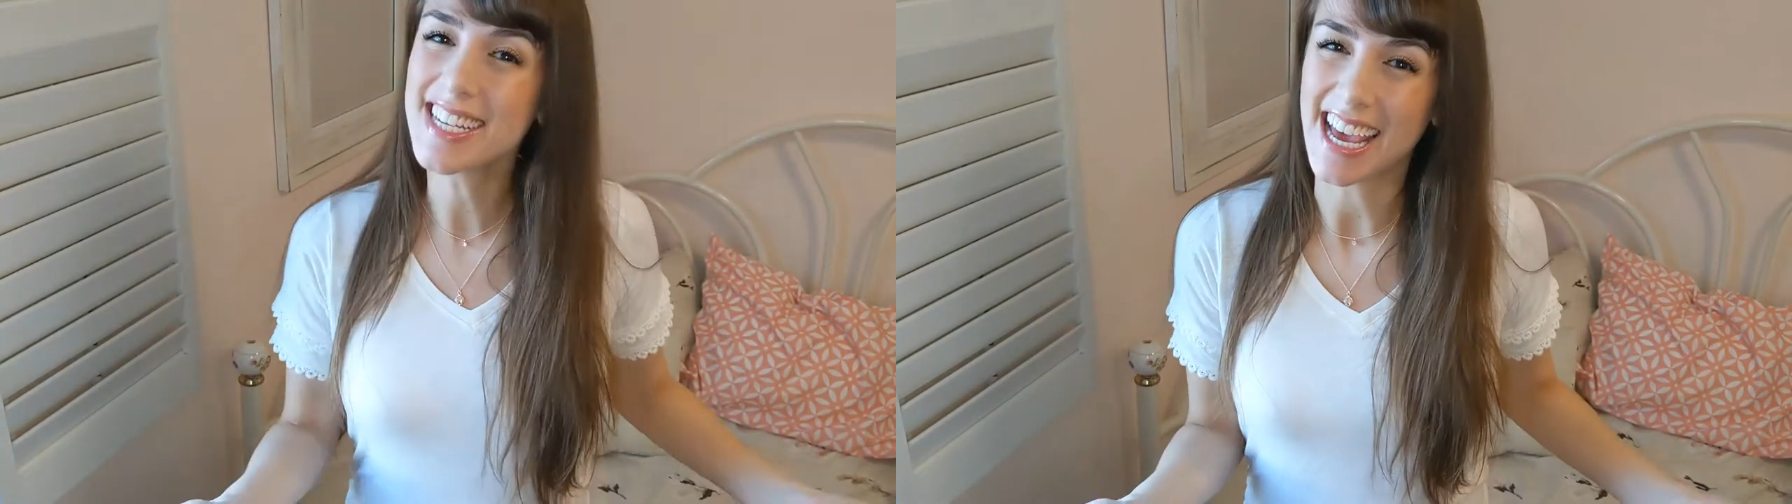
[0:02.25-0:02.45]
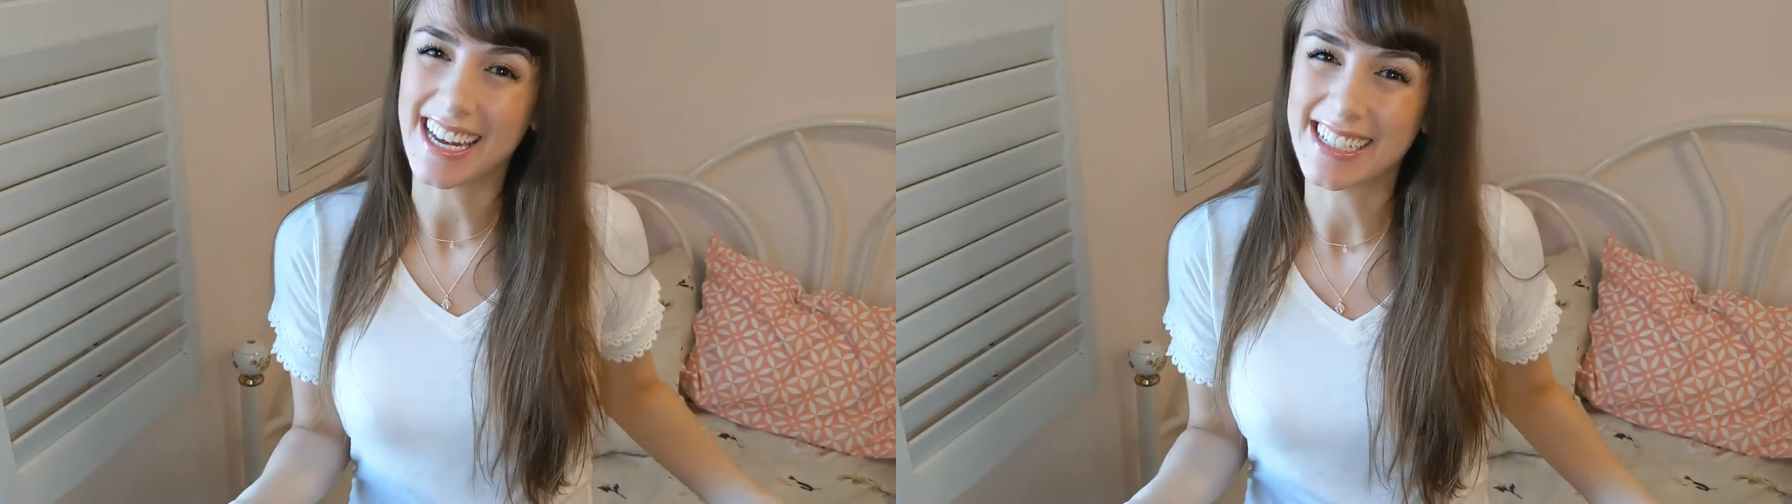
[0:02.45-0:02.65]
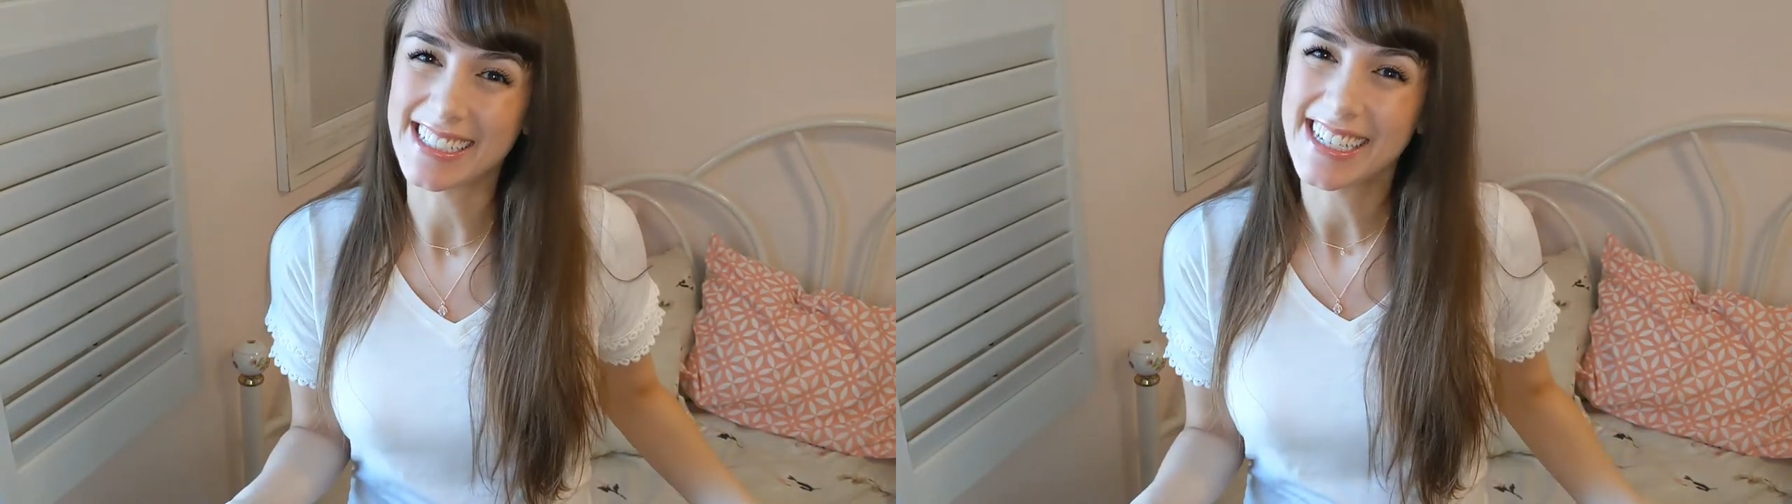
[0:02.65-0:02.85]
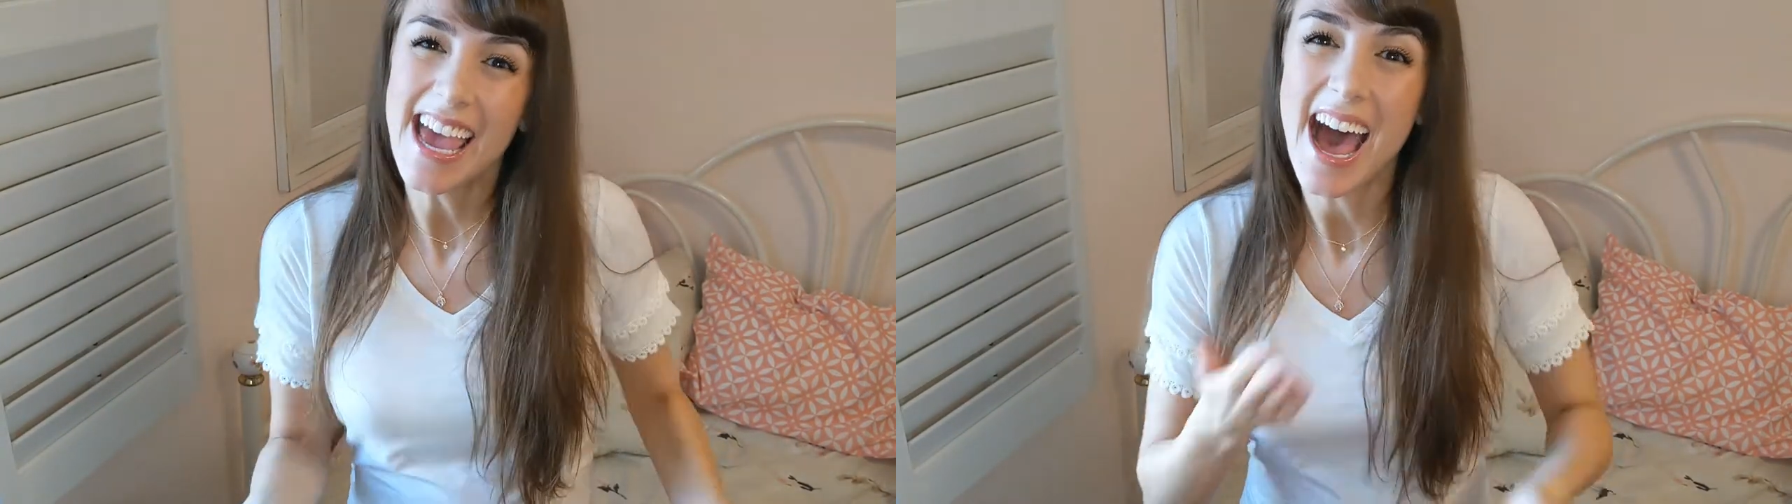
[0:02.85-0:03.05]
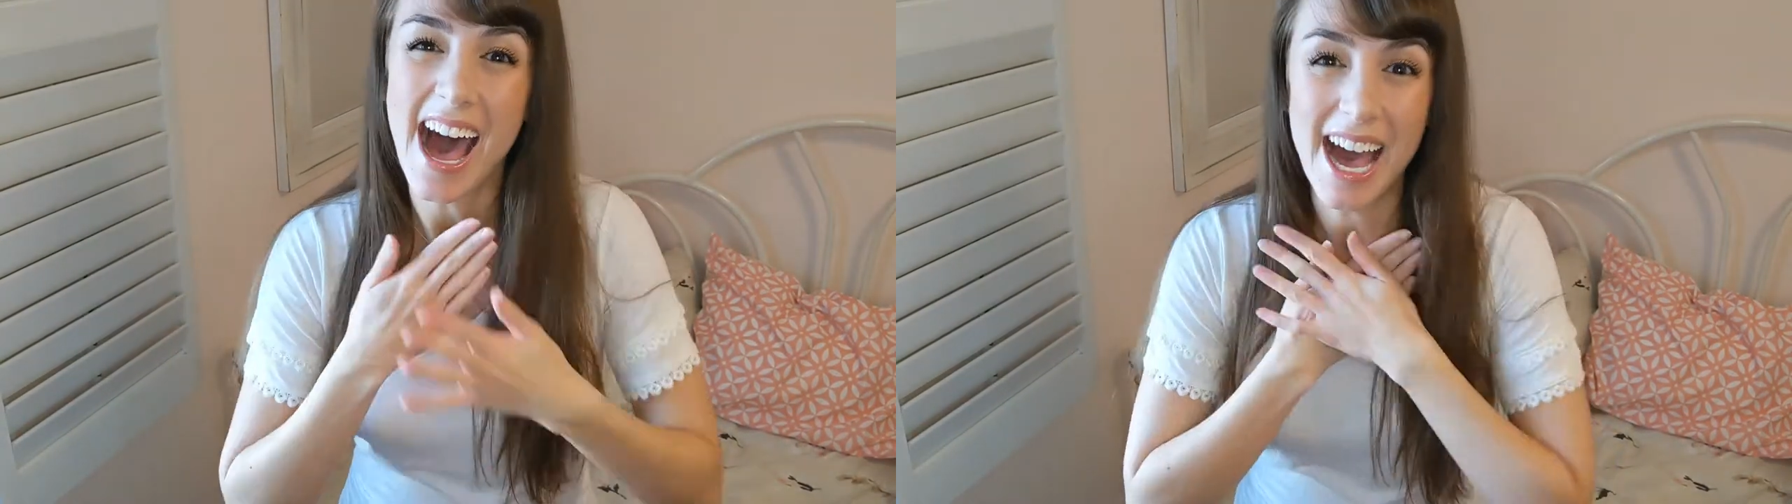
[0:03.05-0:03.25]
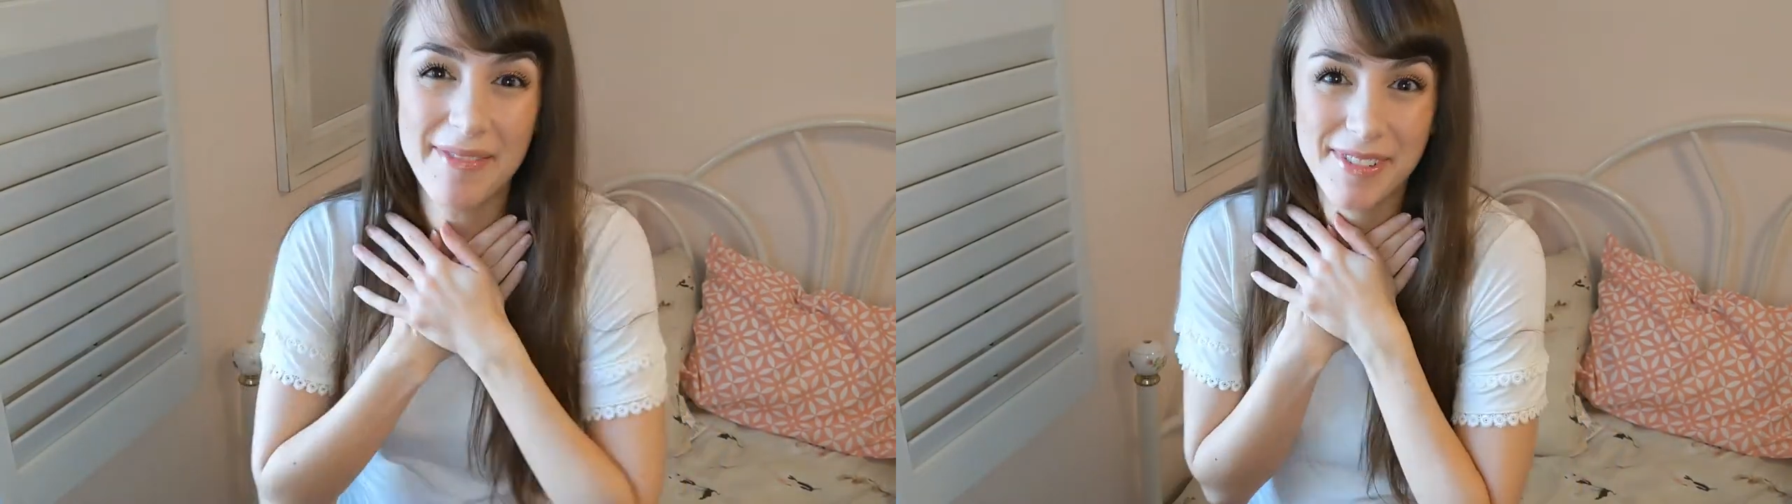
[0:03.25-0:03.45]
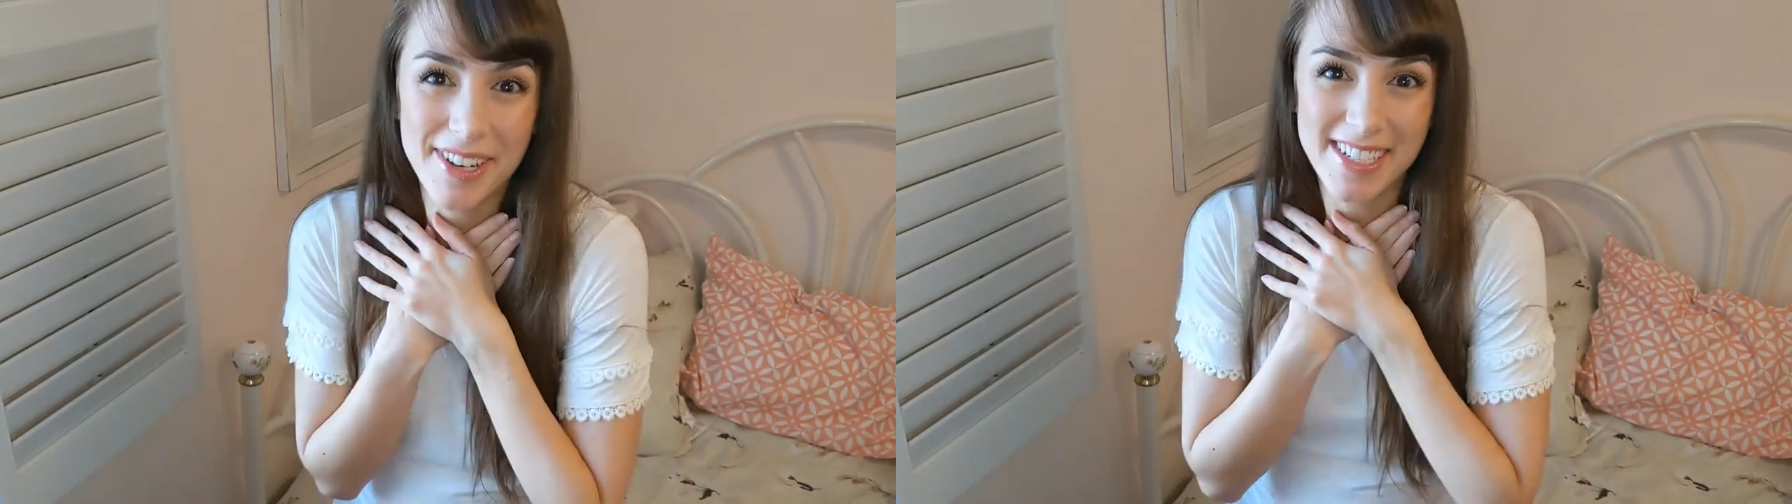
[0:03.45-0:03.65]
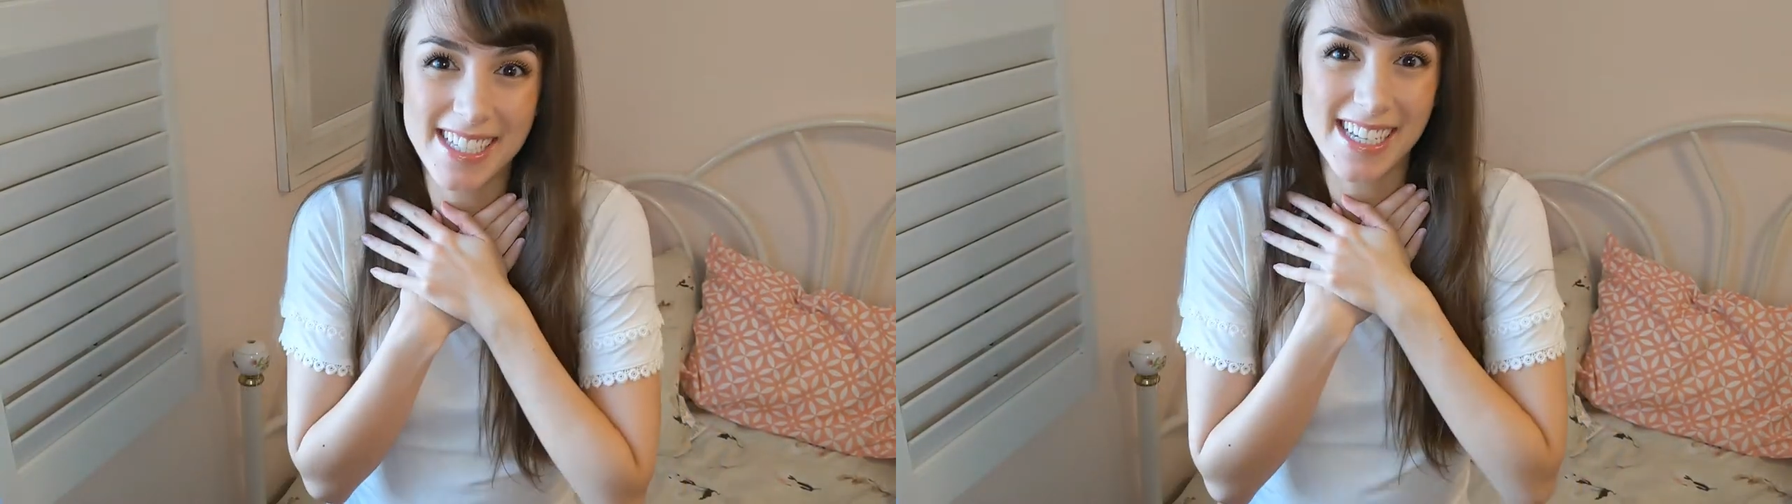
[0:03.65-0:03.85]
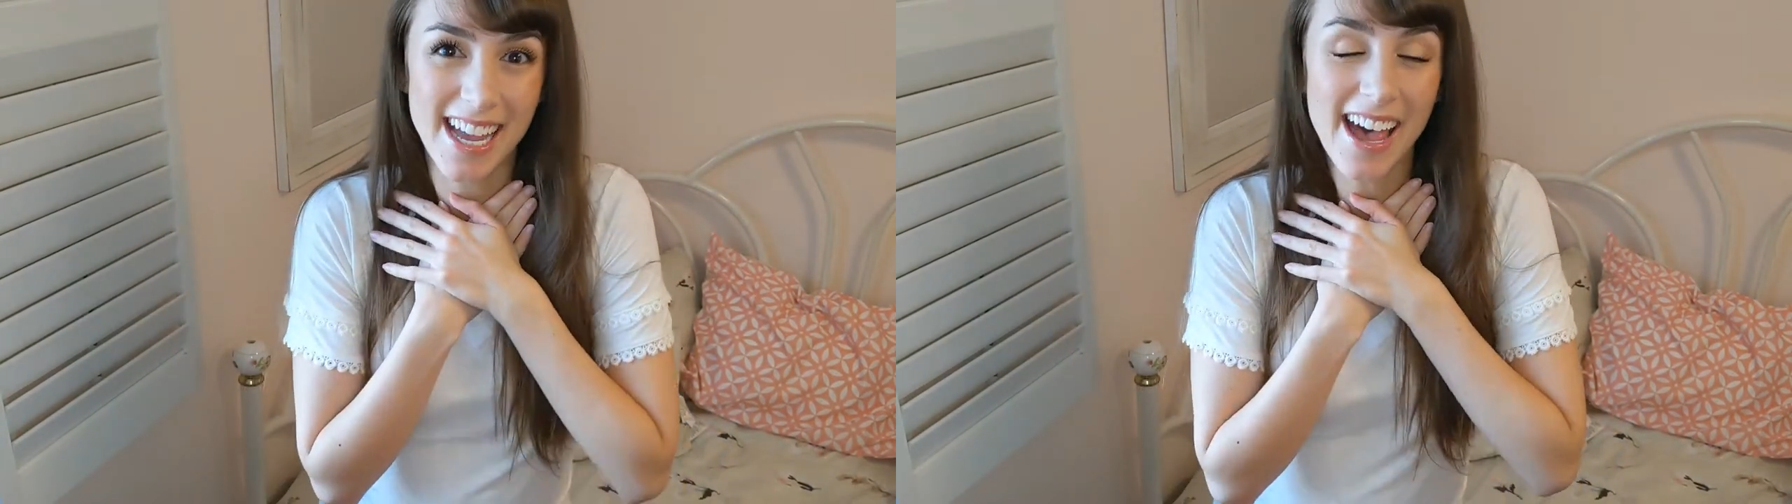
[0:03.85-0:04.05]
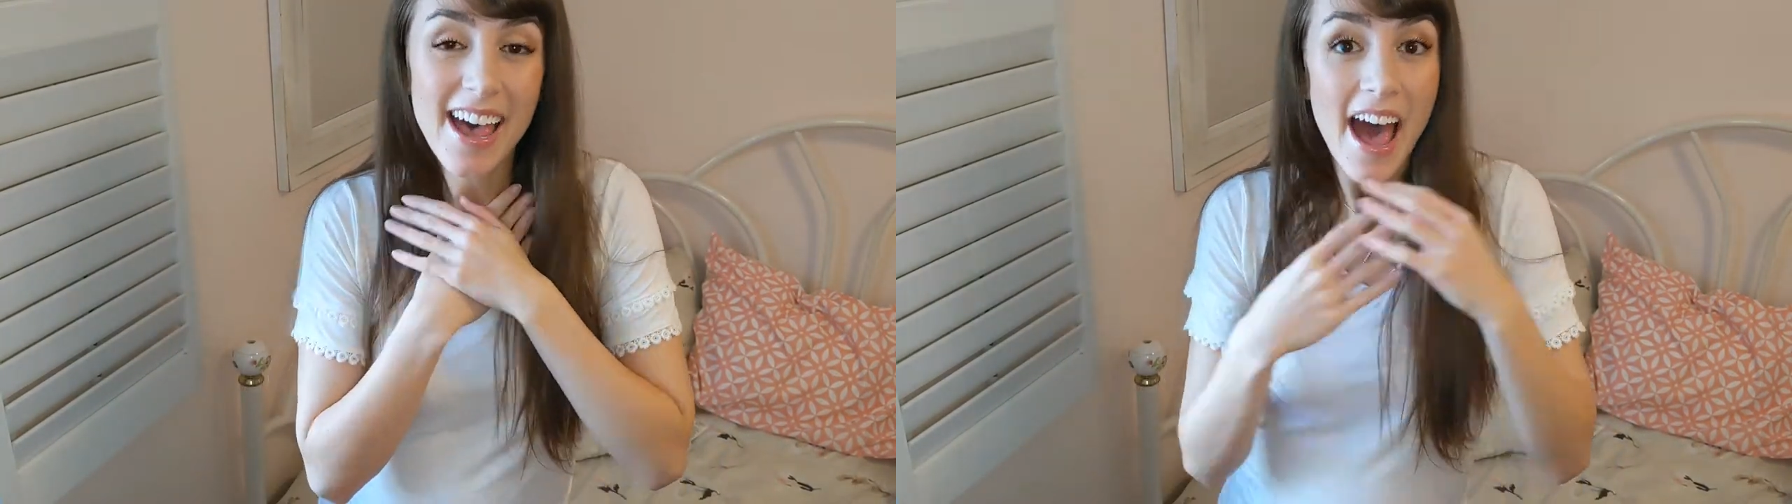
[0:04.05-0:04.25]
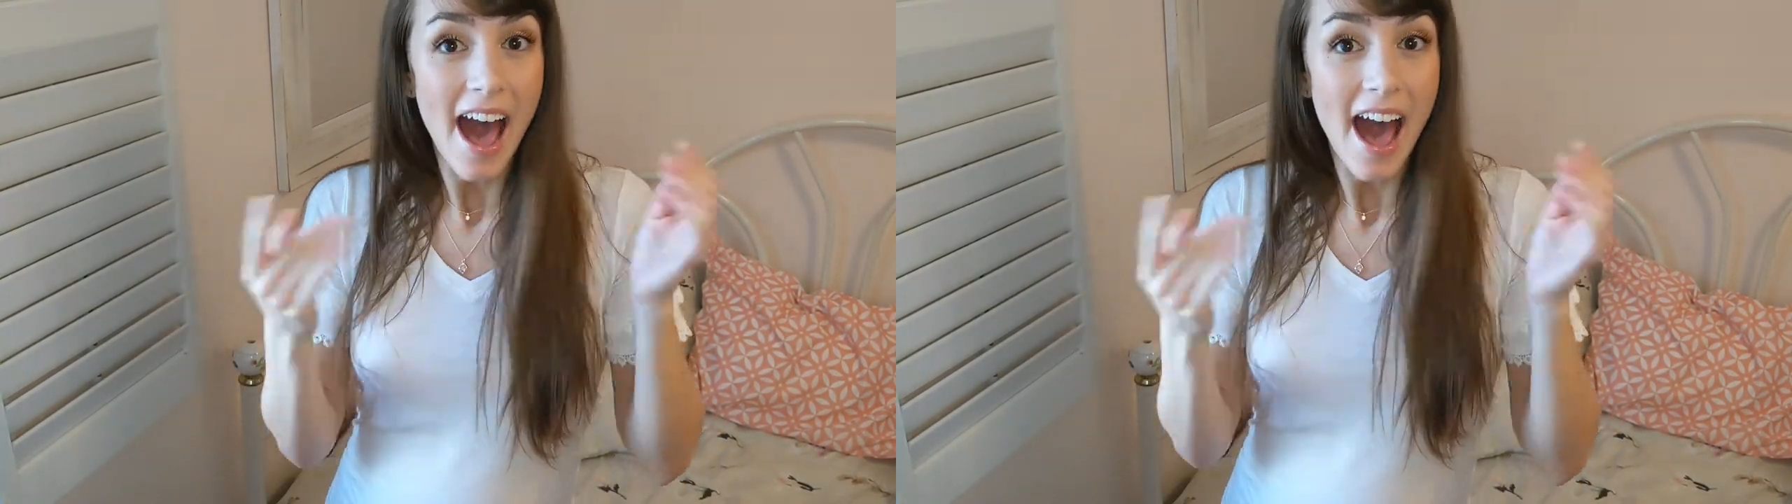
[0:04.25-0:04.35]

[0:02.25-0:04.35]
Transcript: channel. I'm Krista.